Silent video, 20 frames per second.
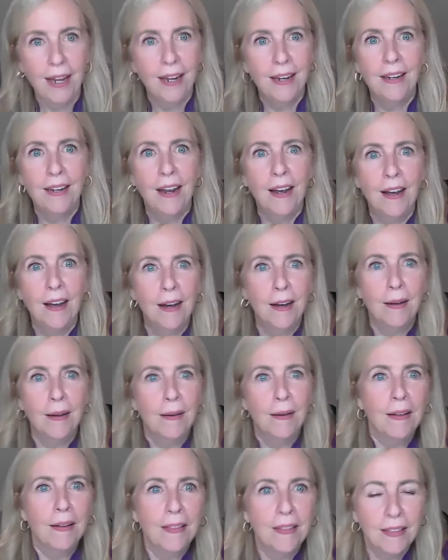and
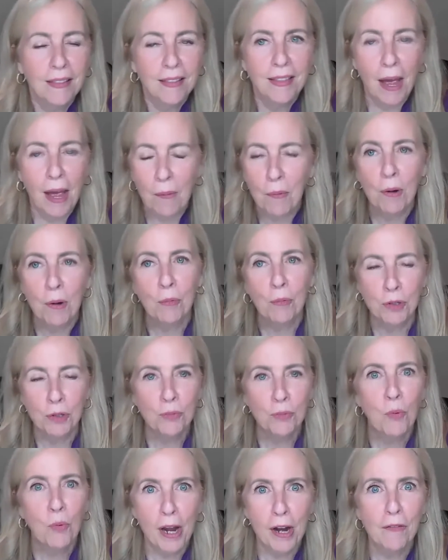that one was
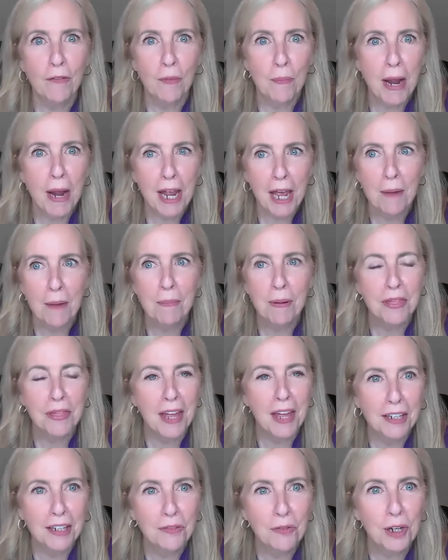way over my head, but
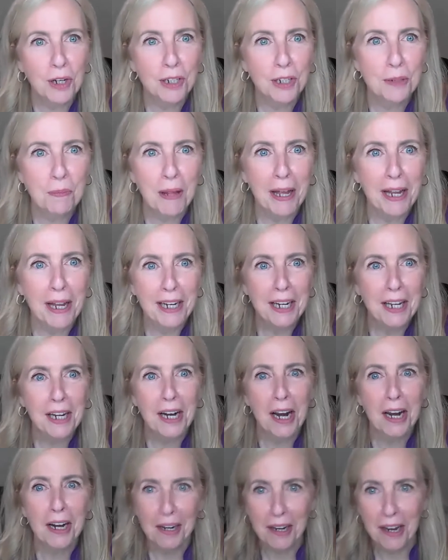thanks for explaining it
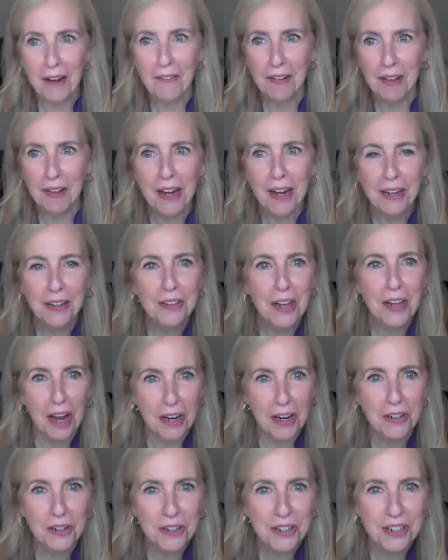on a level I could
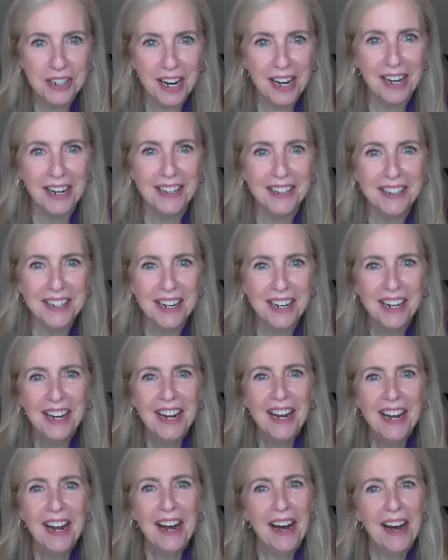understand.
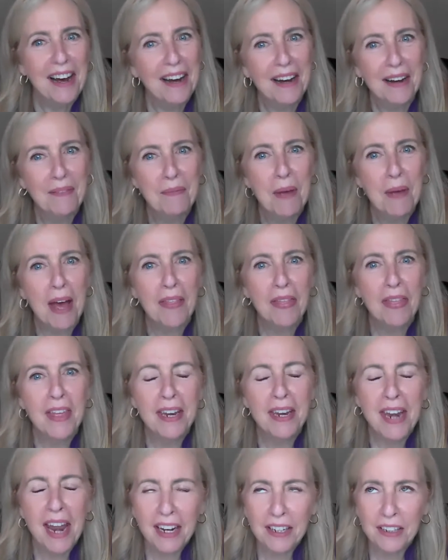The
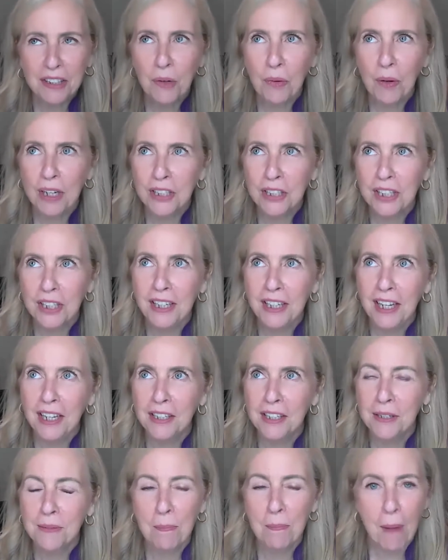next question
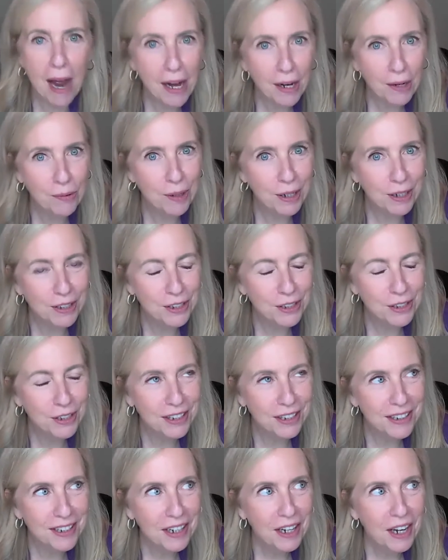is my
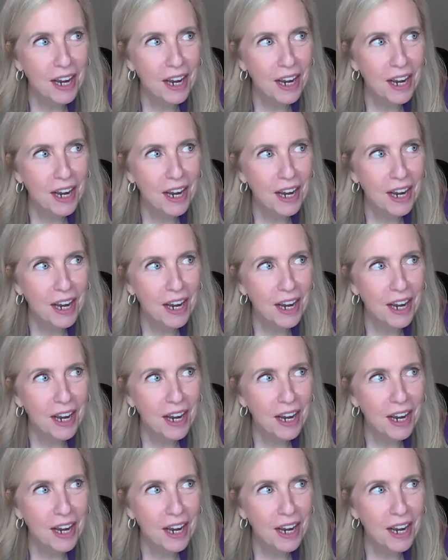question,